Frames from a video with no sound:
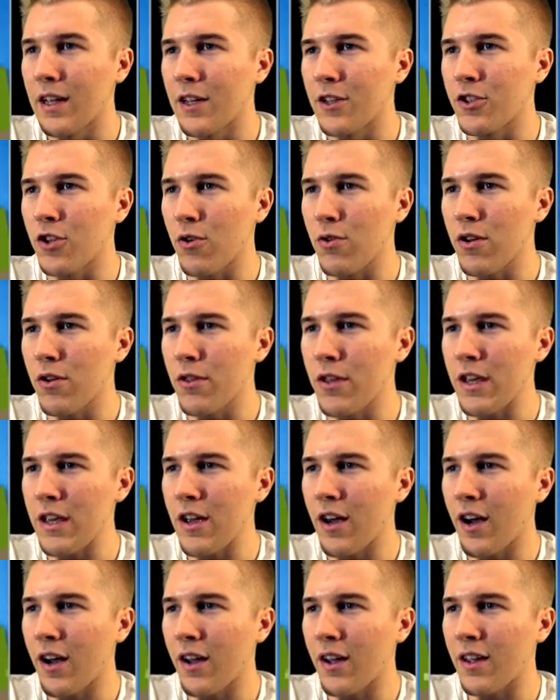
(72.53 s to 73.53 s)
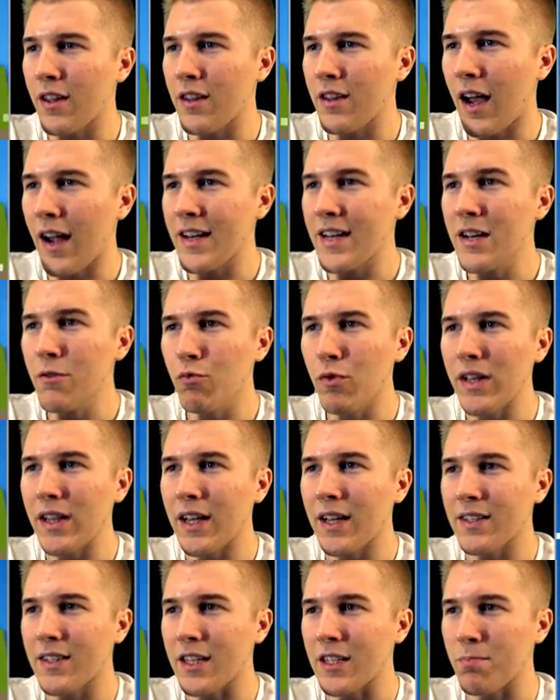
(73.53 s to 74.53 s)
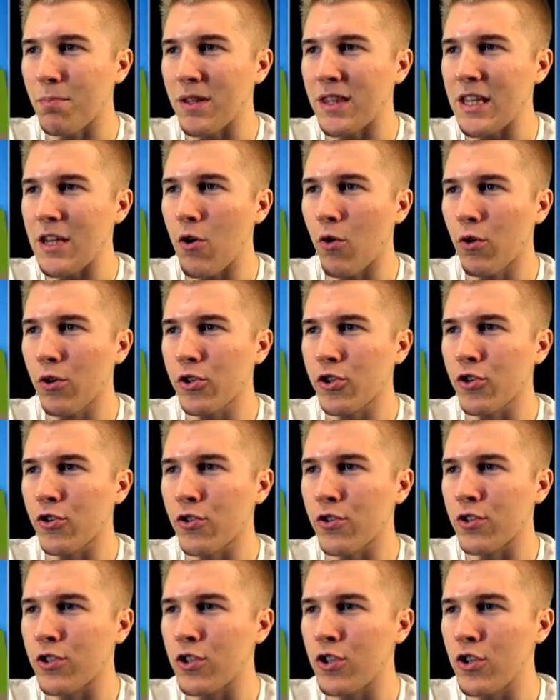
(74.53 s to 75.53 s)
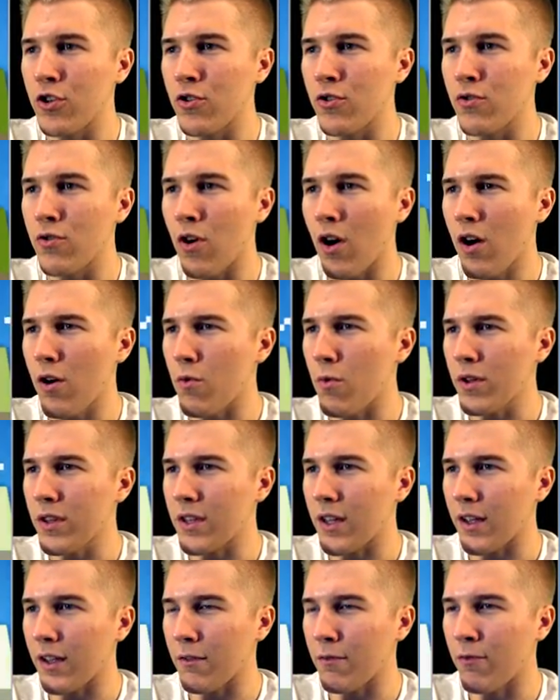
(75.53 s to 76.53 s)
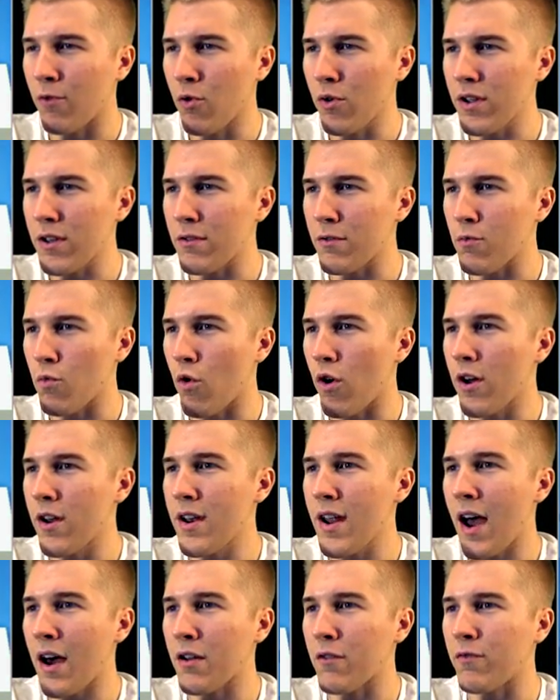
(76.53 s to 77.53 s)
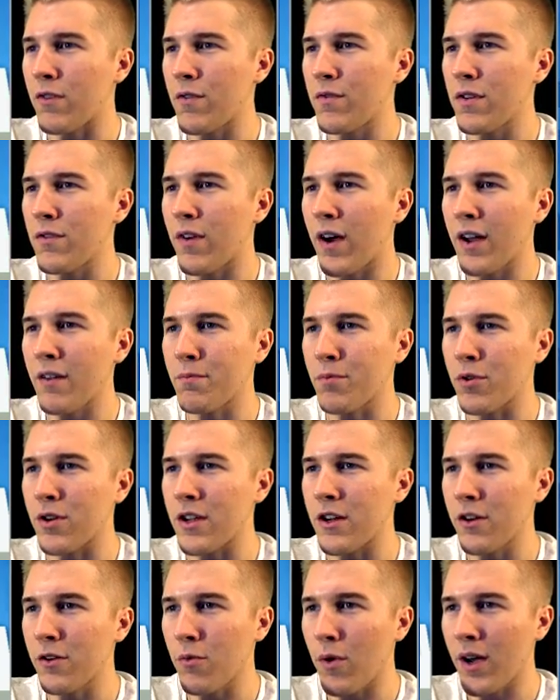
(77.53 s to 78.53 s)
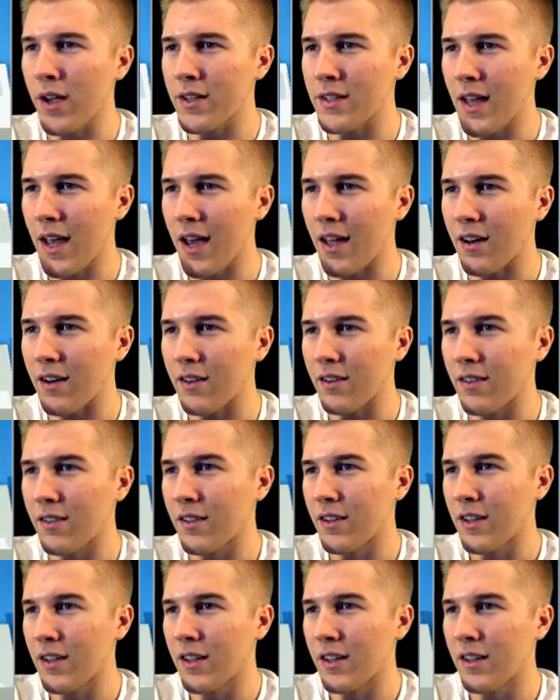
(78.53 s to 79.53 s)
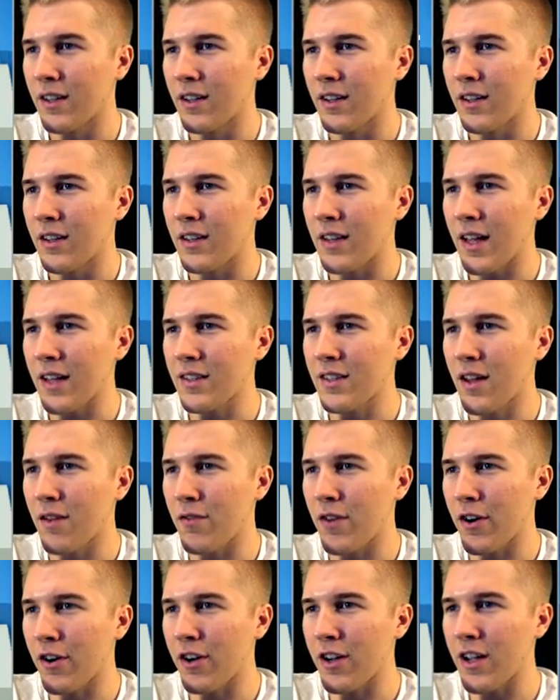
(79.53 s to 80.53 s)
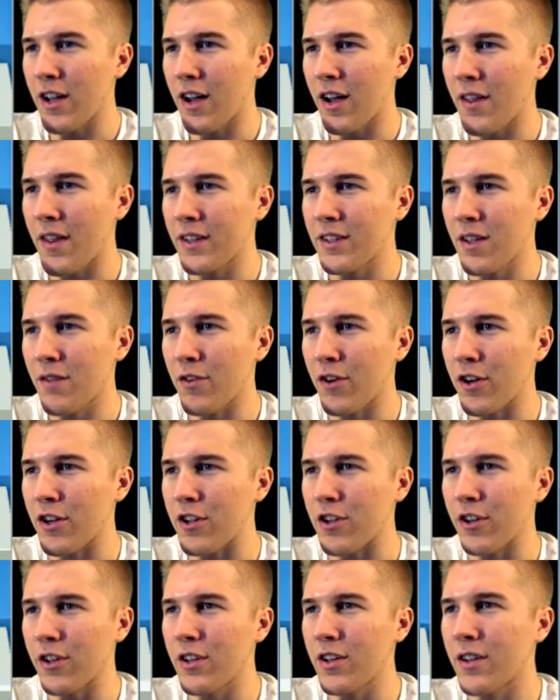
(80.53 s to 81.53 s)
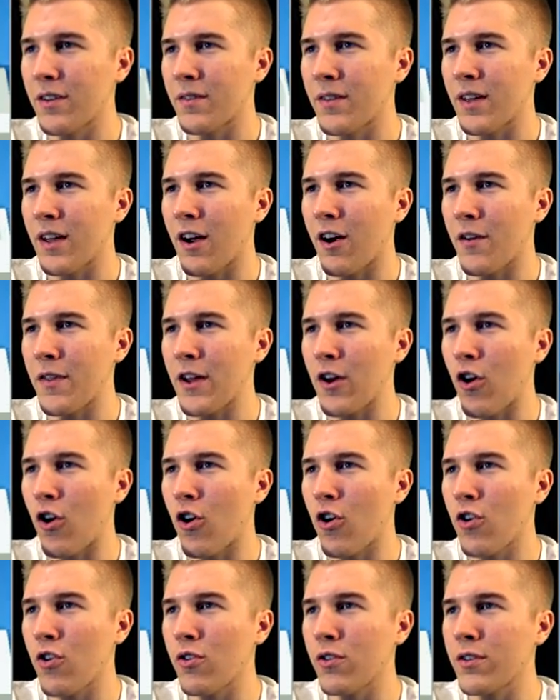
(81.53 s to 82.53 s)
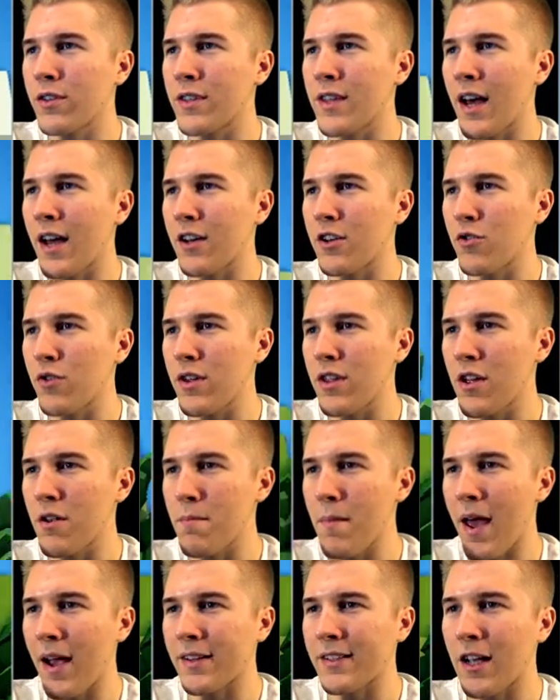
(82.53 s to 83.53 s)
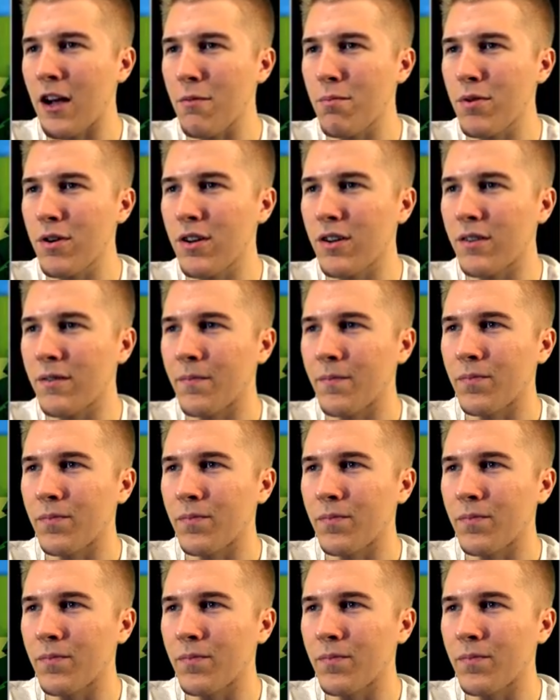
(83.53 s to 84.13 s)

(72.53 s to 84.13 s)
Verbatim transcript: So you know the uh, I didn't realize this, but the orchards do oh what the 41 out of 55 per year. Why is that? That's not very uh, that's not very good. Are they all not doing their max output?